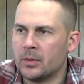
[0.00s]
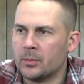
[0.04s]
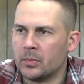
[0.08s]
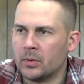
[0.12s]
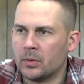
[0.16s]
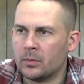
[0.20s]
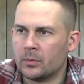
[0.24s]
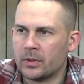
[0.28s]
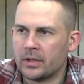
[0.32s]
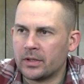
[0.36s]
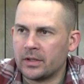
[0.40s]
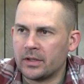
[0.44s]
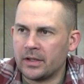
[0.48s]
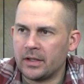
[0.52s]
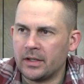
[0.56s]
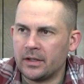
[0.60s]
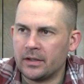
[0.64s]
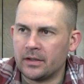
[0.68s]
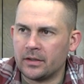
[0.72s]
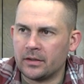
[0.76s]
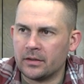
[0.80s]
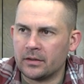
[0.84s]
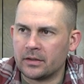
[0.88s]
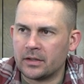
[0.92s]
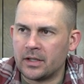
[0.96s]
But we're gonna
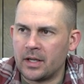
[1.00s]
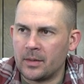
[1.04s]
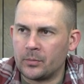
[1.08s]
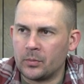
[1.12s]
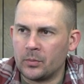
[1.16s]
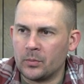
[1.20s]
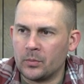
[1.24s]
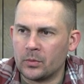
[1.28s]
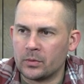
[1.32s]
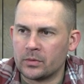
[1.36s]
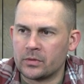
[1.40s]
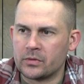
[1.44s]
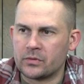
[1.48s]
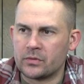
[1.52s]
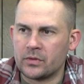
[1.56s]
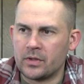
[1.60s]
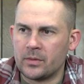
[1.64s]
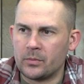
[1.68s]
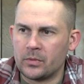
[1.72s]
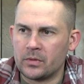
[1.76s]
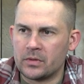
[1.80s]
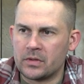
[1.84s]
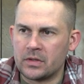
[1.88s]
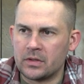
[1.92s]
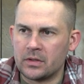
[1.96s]
hit a couple more
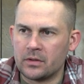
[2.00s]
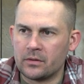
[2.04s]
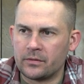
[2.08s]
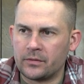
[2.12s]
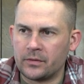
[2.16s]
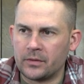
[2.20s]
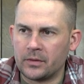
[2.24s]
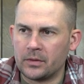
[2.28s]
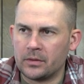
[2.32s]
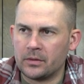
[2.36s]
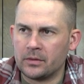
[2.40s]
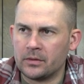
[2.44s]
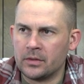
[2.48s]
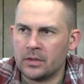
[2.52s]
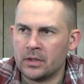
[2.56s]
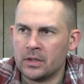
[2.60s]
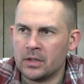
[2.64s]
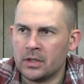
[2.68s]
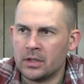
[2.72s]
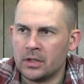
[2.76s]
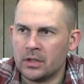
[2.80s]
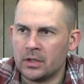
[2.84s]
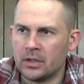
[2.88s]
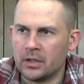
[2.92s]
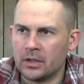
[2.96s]
streamers here for
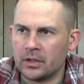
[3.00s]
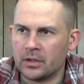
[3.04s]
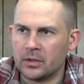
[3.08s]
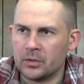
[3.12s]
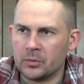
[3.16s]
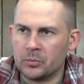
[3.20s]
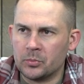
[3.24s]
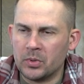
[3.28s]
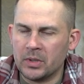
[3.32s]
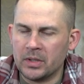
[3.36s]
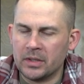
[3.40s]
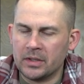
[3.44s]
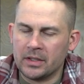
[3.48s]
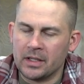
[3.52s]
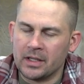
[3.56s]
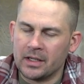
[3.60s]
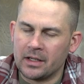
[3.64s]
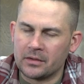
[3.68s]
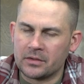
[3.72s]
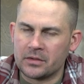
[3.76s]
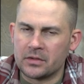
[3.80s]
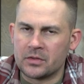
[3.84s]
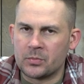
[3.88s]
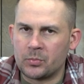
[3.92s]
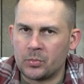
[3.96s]
a good bit, and then
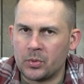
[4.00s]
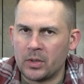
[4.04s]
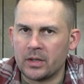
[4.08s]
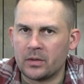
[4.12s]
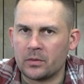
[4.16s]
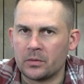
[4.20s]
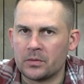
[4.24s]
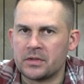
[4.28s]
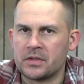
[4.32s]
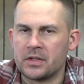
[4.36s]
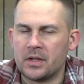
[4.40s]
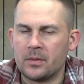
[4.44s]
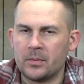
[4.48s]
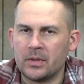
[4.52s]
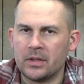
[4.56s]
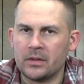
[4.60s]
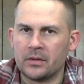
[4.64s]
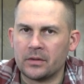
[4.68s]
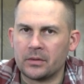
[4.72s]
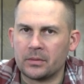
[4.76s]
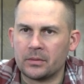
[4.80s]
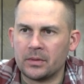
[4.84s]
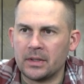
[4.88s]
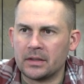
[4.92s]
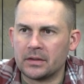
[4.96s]
I'll just sprinkle some in
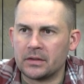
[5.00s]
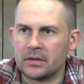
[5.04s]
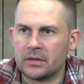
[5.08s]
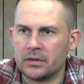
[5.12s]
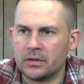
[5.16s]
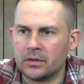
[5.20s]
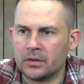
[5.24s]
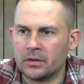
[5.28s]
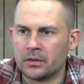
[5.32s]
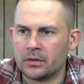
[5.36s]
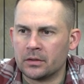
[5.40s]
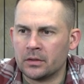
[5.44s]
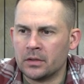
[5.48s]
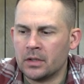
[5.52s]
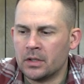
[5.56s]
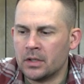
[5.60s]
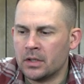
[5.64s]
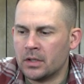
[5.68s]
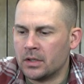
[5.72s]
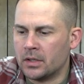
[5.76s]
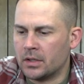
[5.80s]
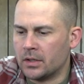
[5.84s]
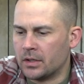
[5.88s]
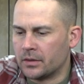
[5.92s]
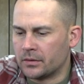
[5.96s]
throughout the year,
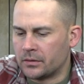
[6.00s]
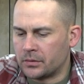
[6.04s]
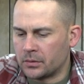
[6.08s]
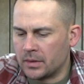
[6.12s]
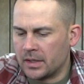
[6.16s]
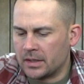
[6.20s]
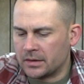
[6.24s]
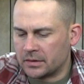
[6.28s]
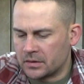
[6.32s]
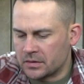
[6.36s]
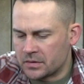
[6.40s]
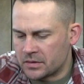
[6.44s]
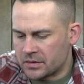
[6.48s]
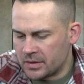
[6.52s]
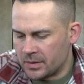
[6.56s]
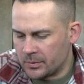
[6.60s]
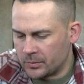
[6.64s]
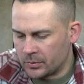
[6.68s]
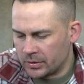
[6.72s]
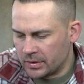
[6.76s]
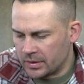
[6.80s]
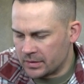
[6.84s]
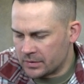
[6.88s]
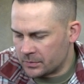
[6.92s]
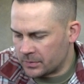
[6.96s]
or throughout the
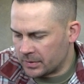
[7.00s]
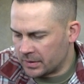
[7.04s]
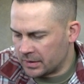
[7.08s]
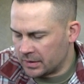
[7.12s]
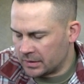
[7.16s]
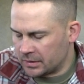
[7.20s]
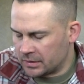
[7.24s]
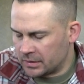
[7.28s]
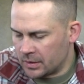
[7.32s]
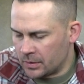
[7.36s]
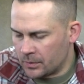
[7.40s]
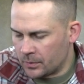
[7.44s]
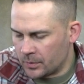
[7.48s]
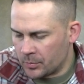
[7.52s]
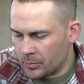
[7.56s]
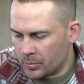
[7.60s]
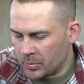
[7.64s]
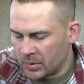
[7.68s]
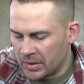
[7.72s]
summer as we get going.